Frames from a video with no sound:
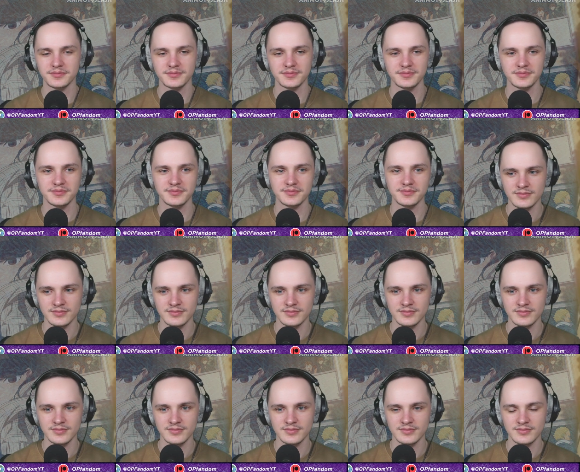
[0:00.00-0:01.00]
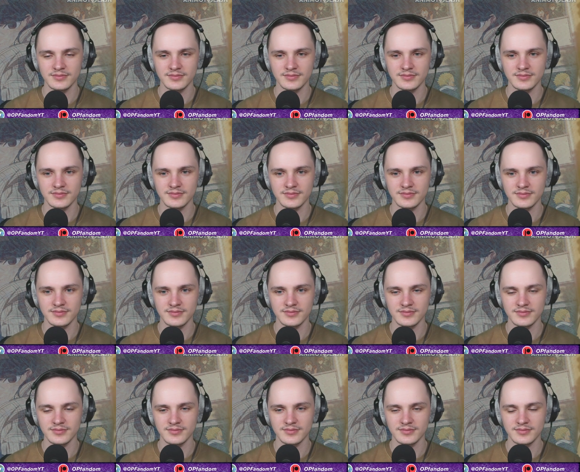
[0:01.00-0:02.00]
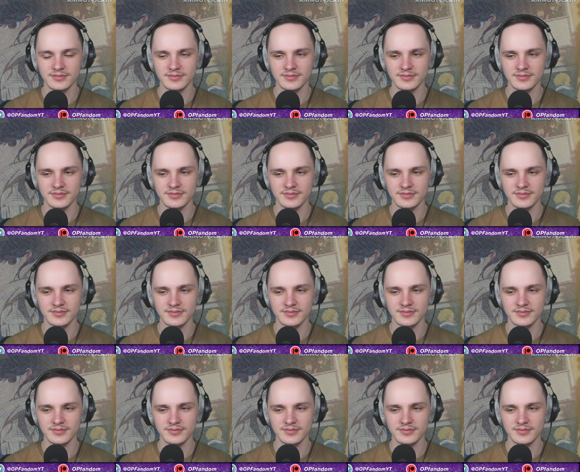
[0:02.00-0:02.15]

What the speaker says: (silence)